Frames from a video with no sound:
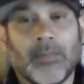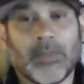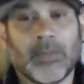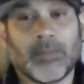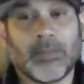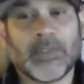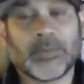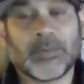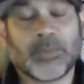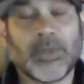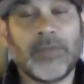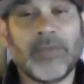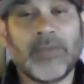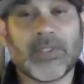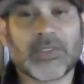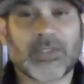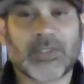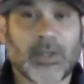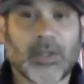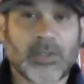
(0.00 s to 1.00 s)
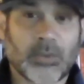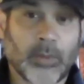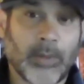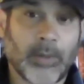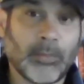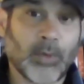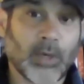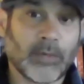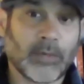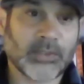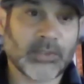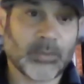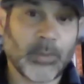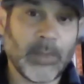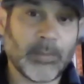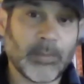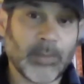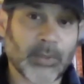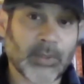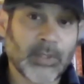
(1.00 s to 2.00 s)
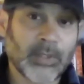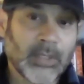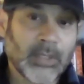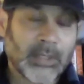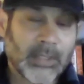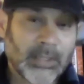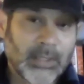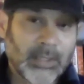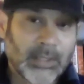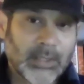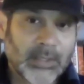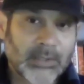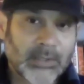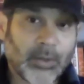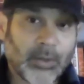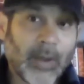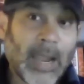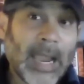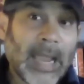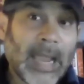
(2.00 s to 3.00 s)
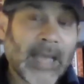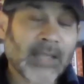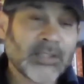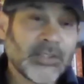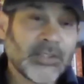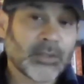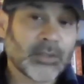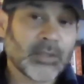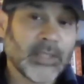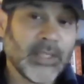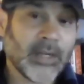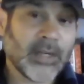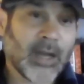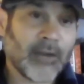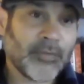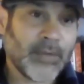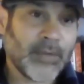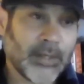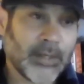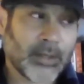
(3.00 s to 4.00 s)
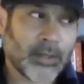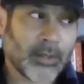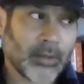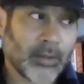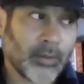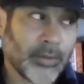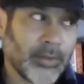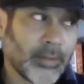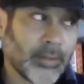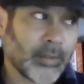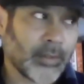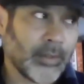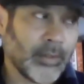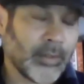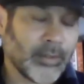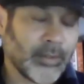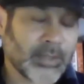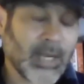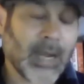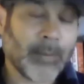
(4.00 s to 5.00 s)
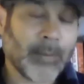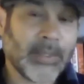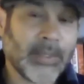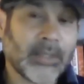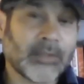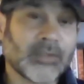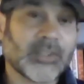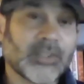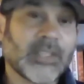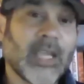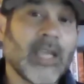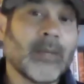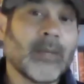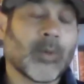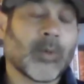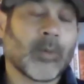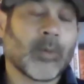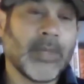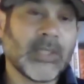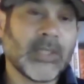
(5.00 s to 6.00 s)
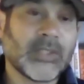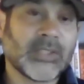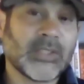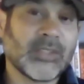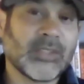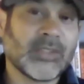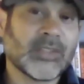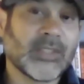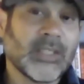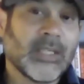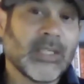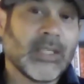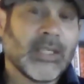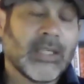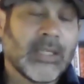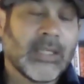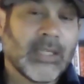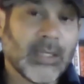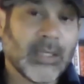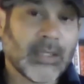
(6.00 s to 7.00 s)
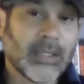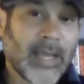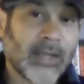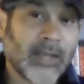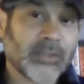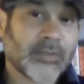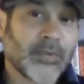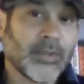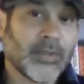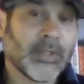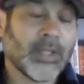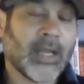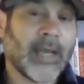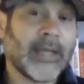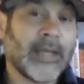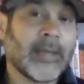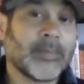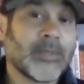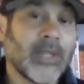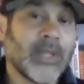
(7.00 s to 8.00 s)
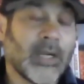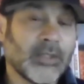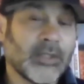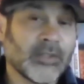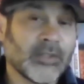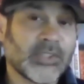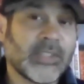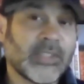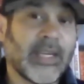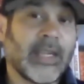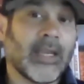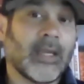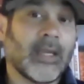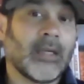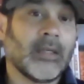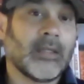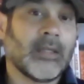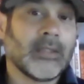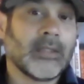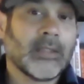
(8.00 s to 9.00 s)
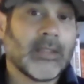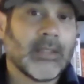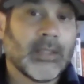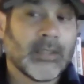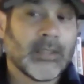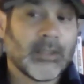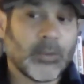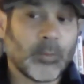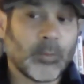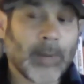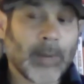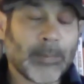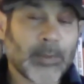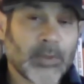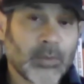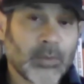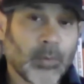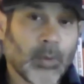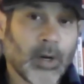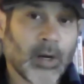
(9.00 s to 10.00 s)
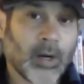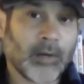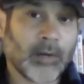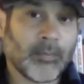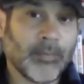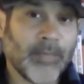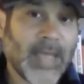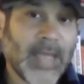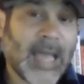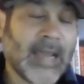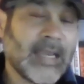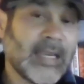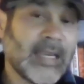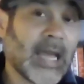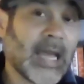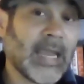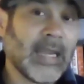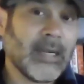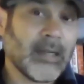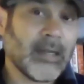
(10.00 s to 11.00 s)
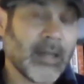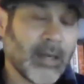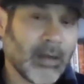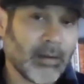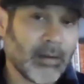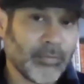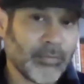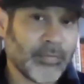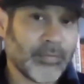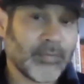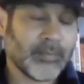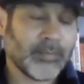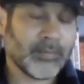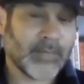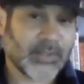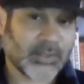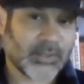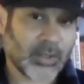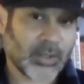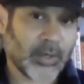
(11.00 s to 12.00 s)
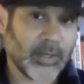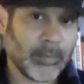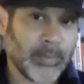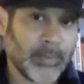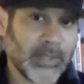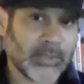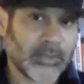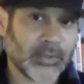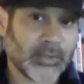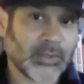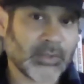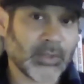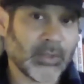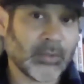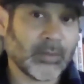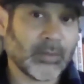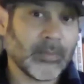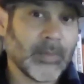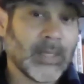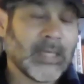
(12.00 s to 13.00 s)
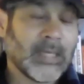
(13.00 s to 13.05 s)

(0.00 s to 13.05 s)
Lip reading: his previous starts, throwing more of a sweeper. So as your leadoff hitter or your top hitters take more pitches, it allows for the lineup to understand the repertoire that night of the starting pitcher. So